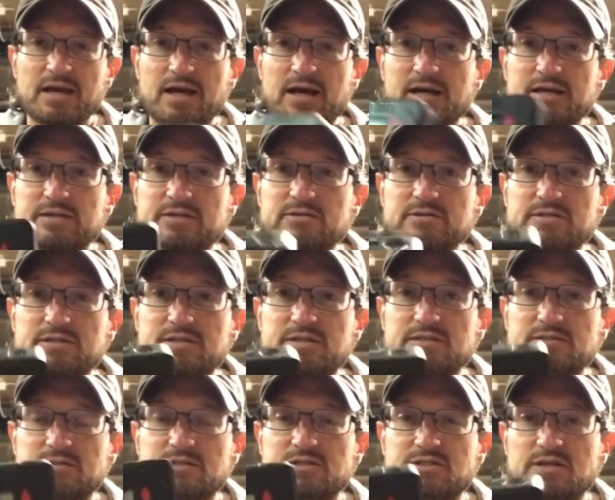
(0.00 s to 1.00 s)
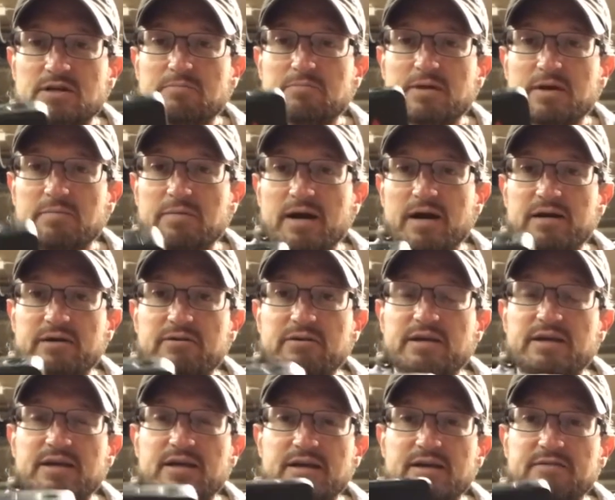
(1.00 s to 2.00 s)
I use this to jump my
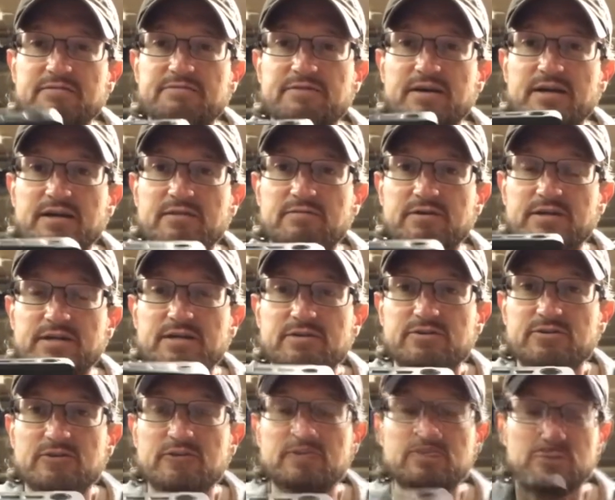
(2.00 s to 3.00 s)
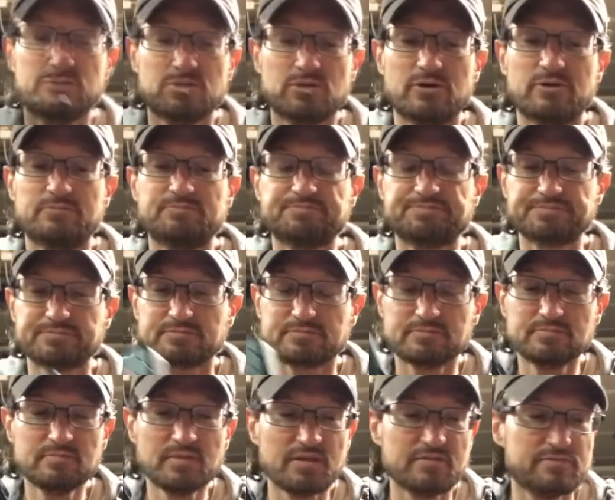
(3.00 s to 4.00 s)
battery if I ever need to. So
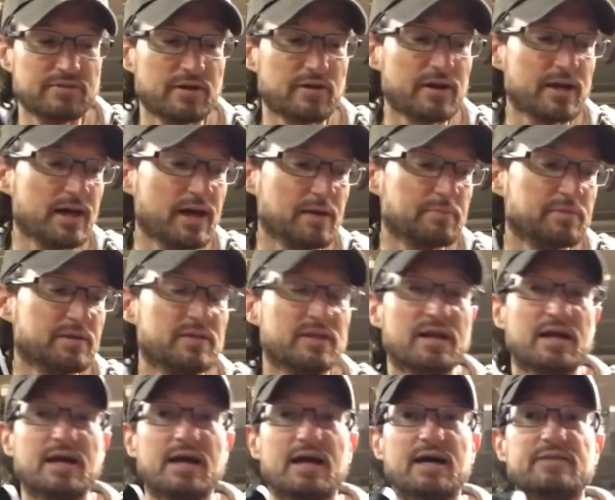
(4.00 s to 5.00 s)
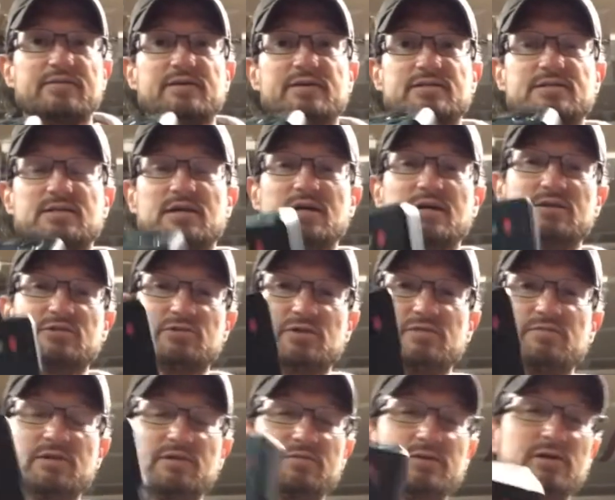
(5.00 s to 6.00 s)
very happy that I had this. So
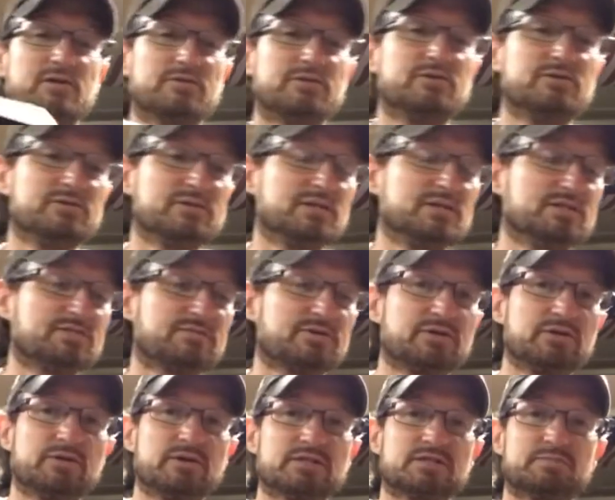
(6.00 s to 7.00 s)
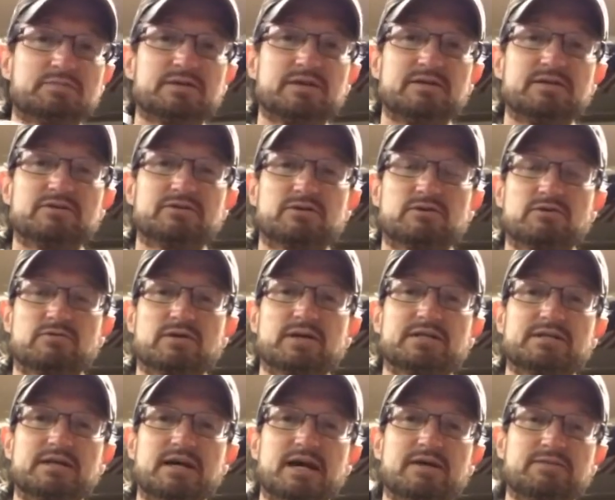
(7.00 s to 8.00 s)
even if you don't use these for U S B, these are
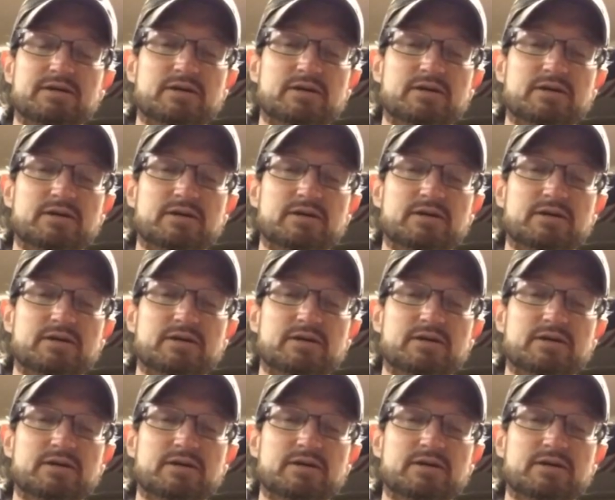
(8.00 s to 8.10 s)
great to have.